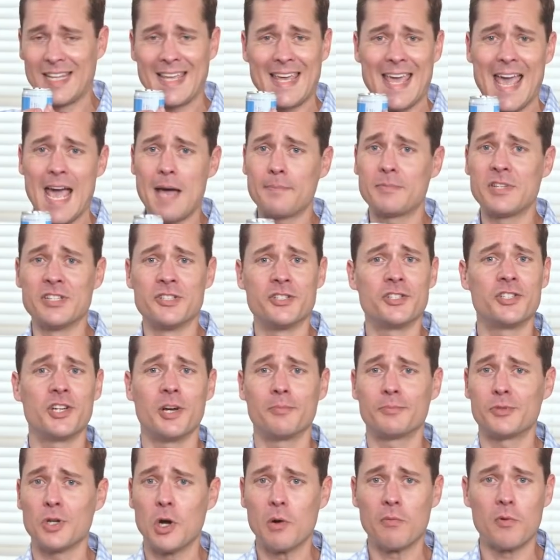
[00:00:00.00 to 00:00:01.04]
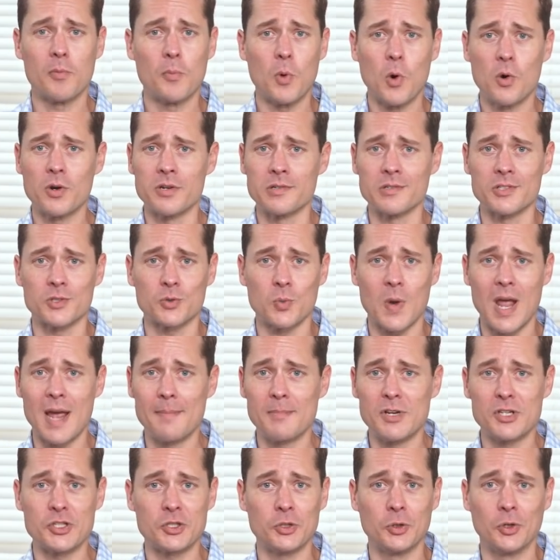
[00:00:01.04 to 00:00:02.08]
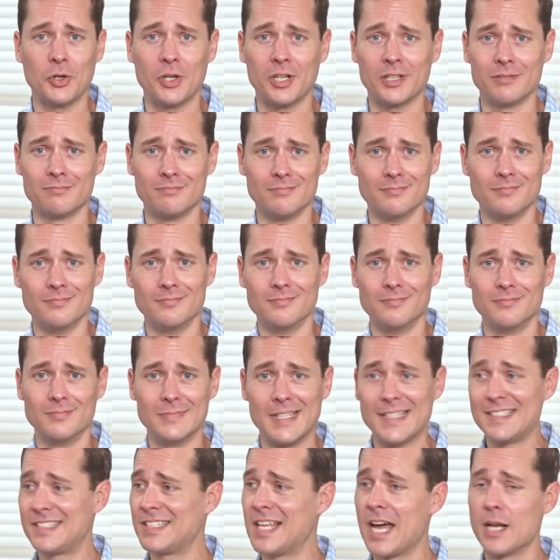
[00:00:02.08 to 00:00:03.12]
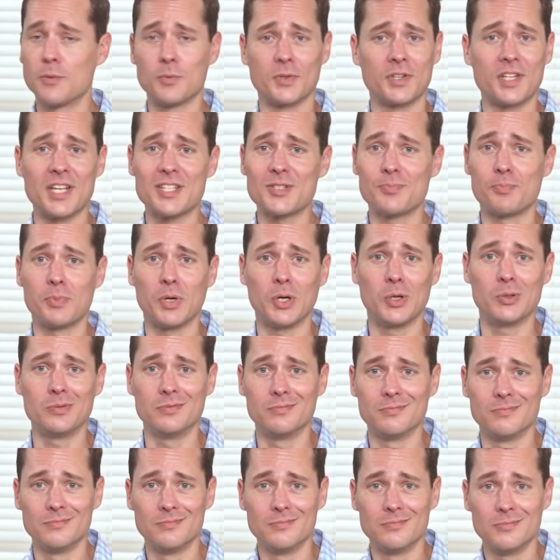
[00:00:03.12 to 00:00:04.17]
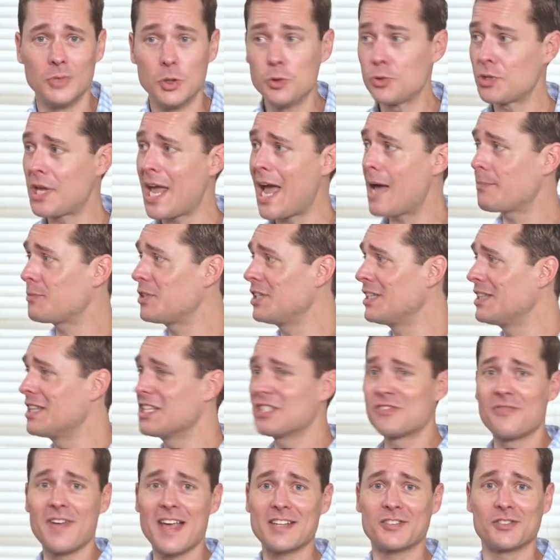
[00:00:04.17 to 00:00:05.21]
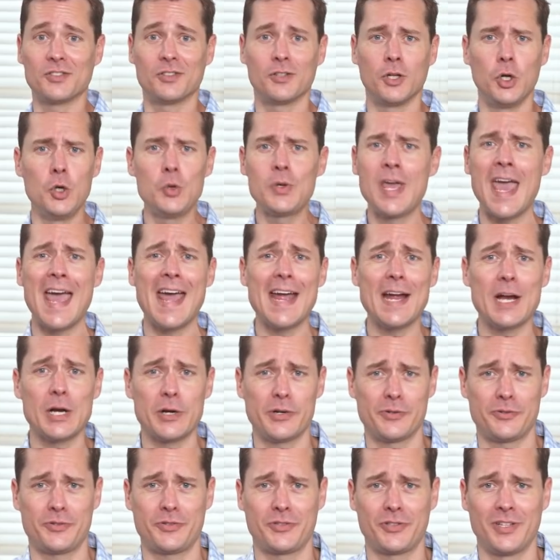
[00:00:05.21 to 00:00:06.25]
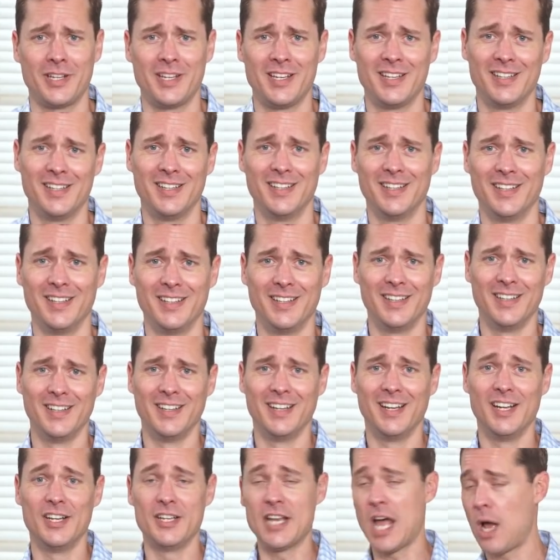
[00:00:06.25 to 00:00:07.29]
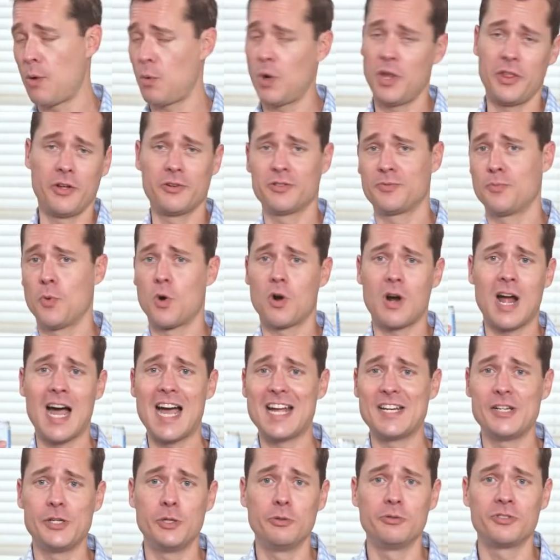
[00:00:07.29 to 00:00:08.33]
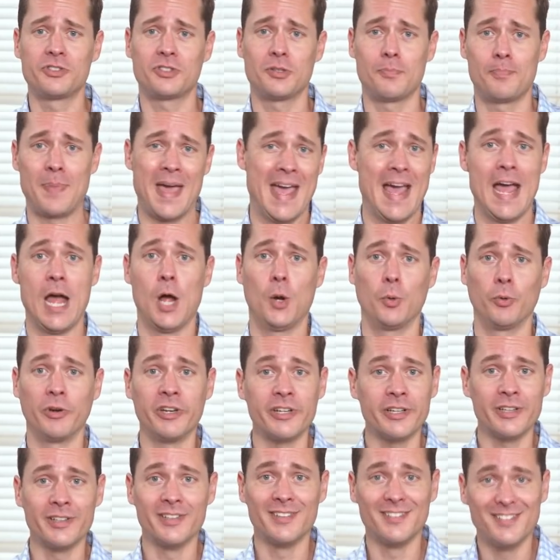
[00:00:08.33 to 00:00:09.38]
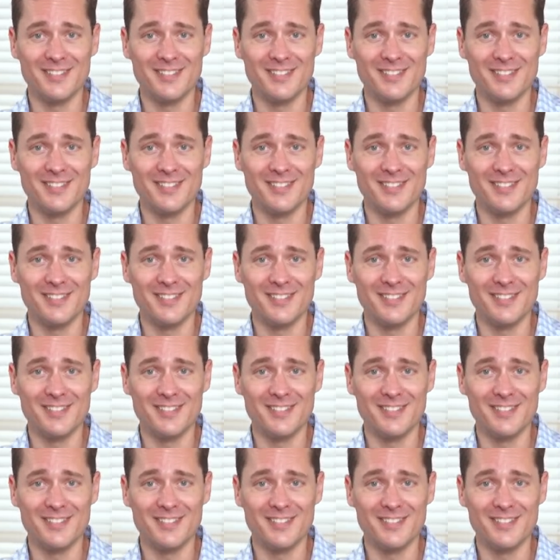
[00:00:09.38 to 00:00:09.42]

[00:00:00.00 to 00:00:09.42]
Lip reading: Captain jumped overboard and swam to shore. He's done with this boat. Who's captaining this vessel? Who cares? Not while there's more High Noons to pound.